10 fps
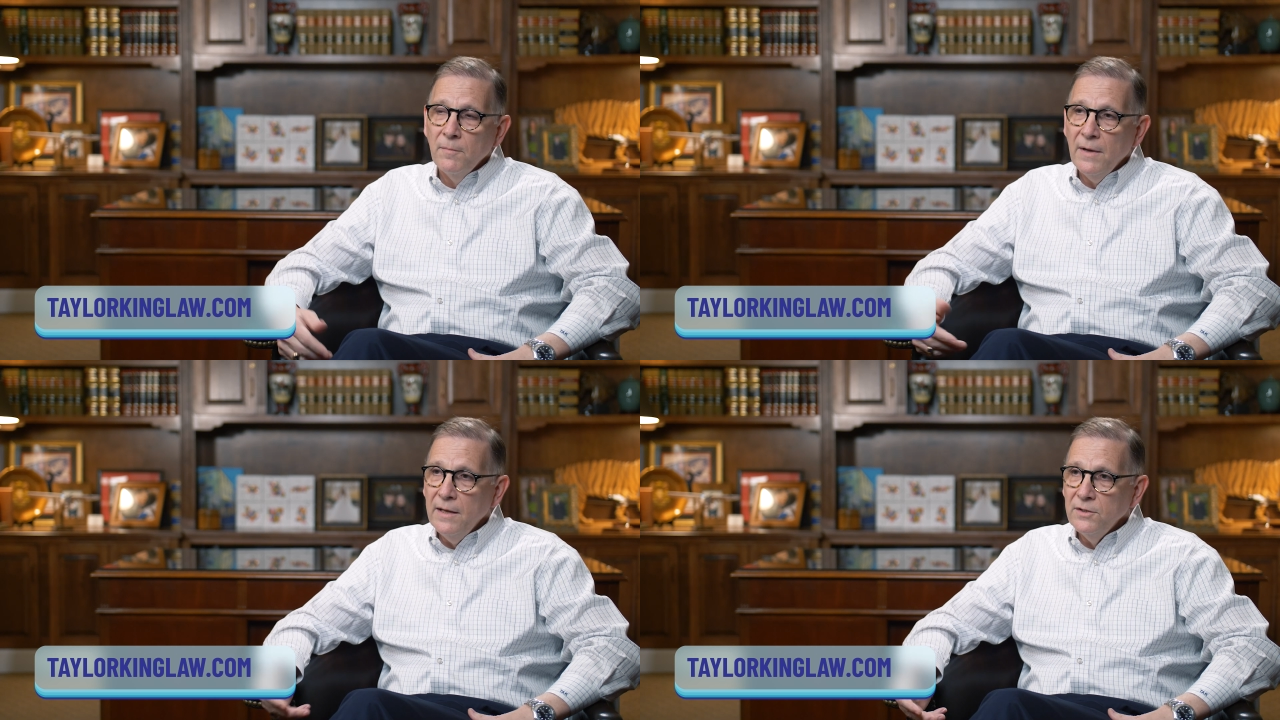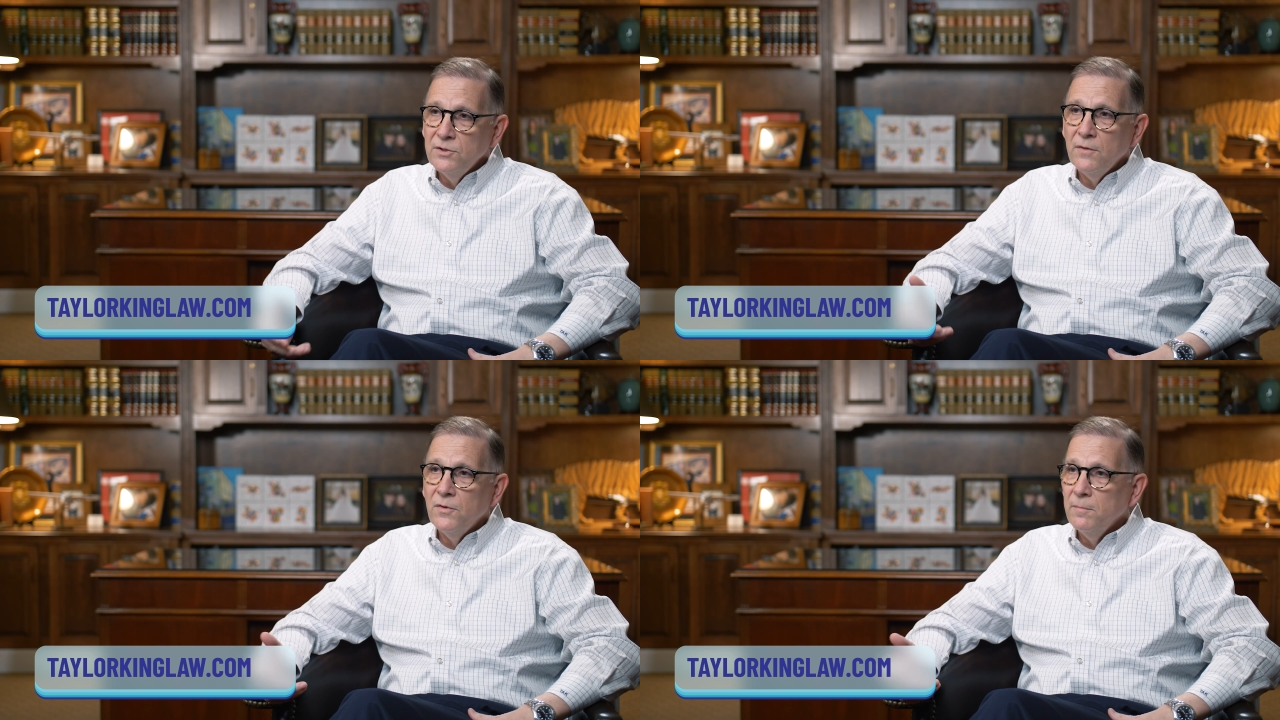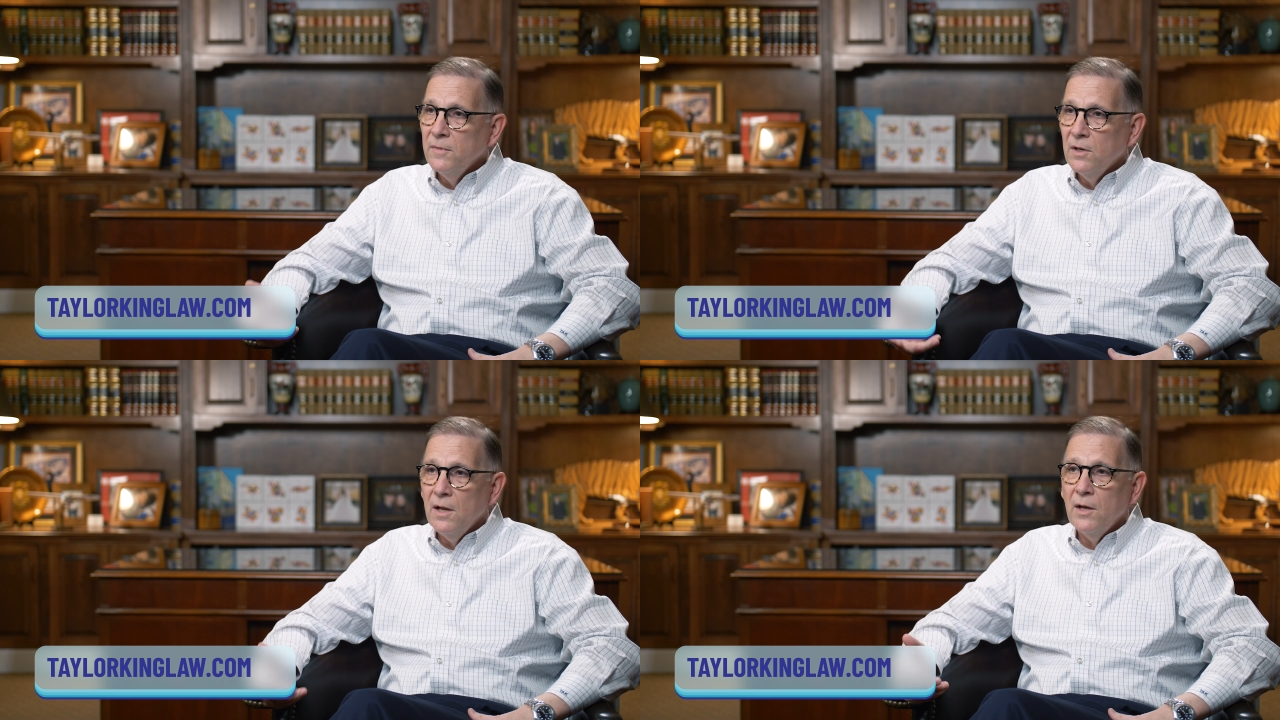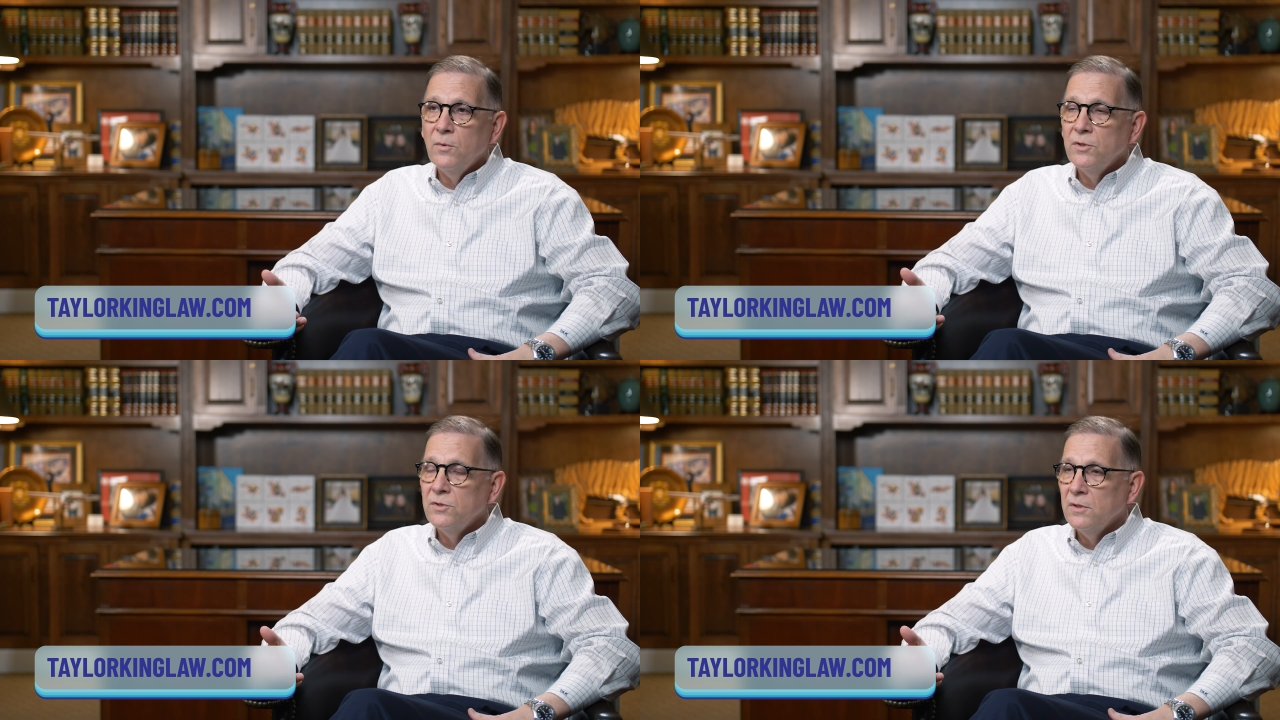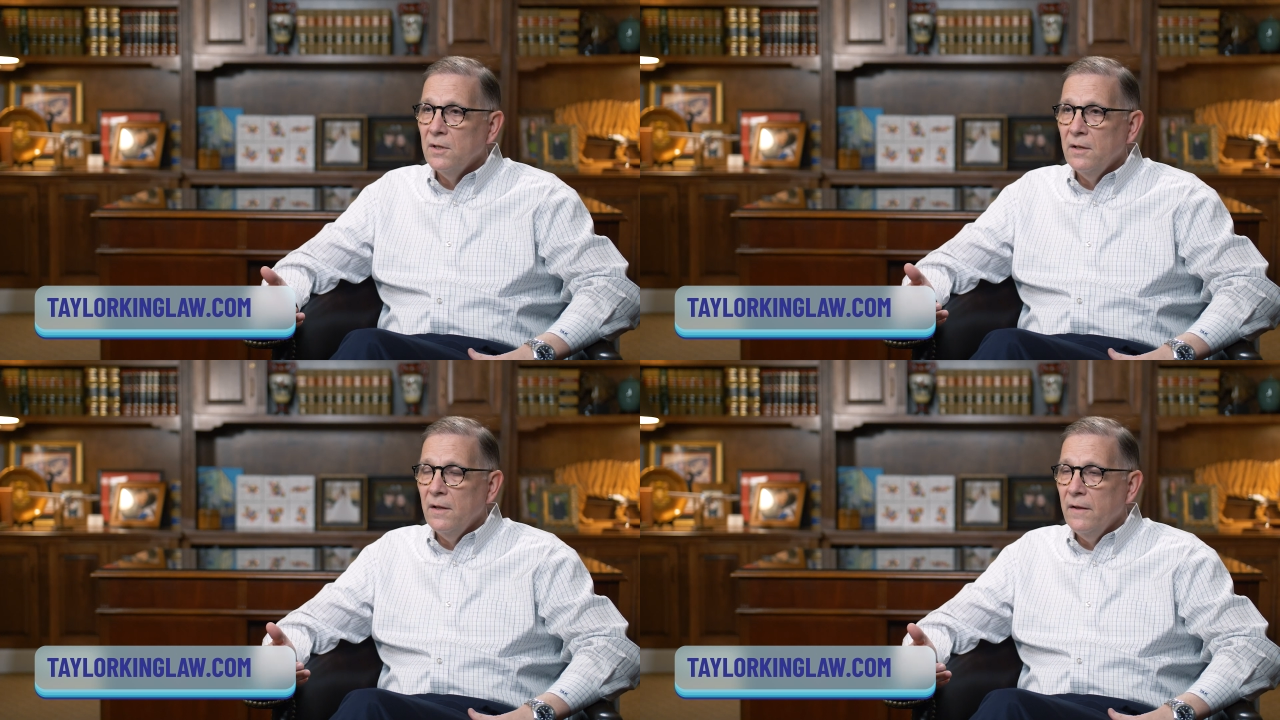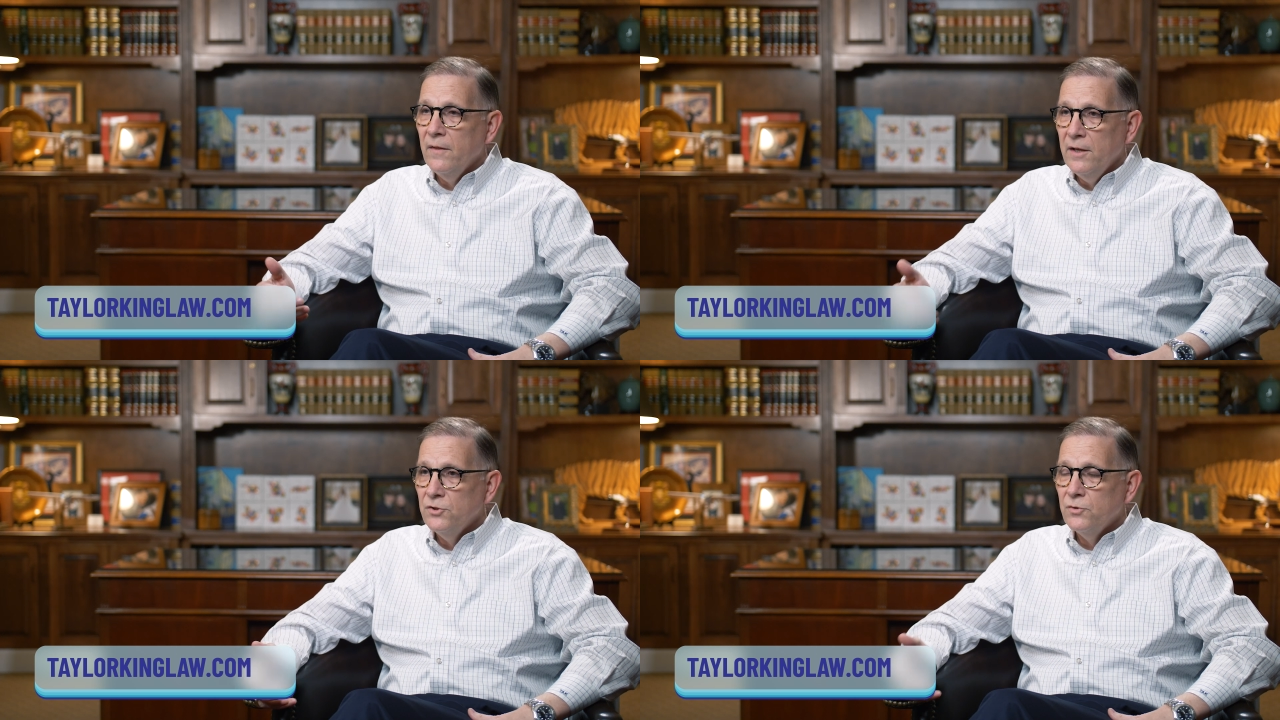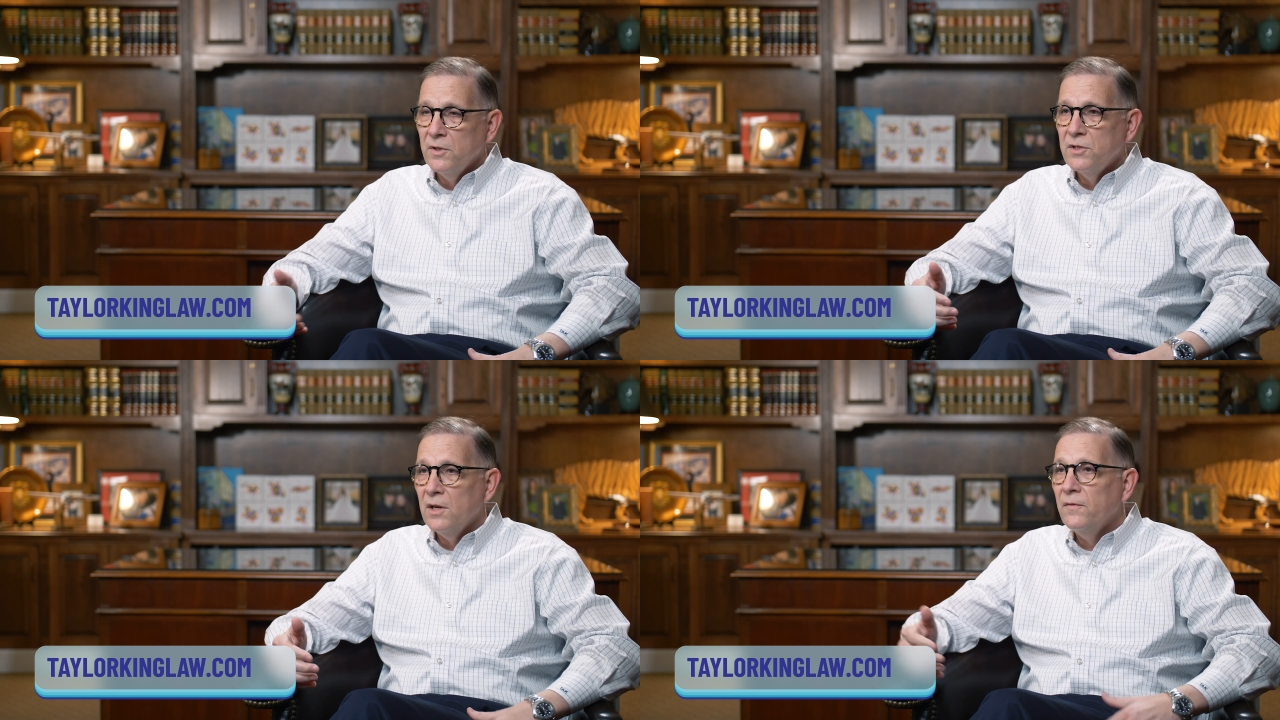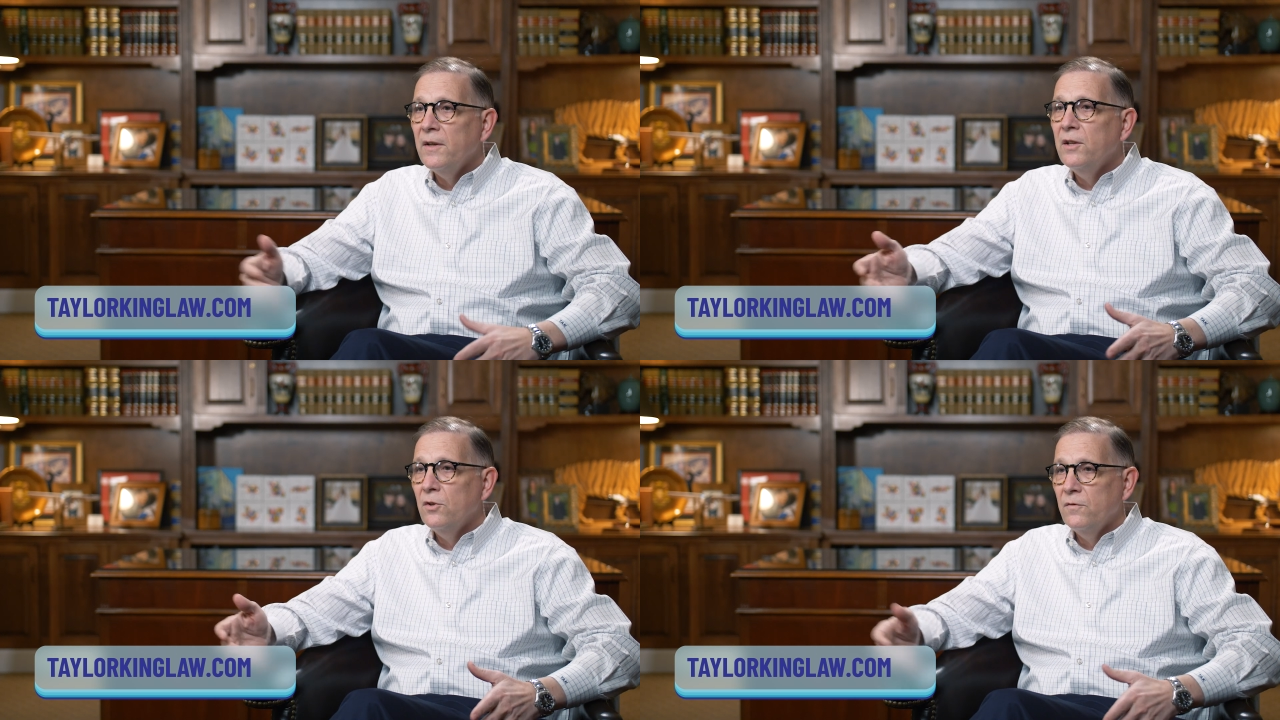pain and suffering, mental anguish, and the injury itself into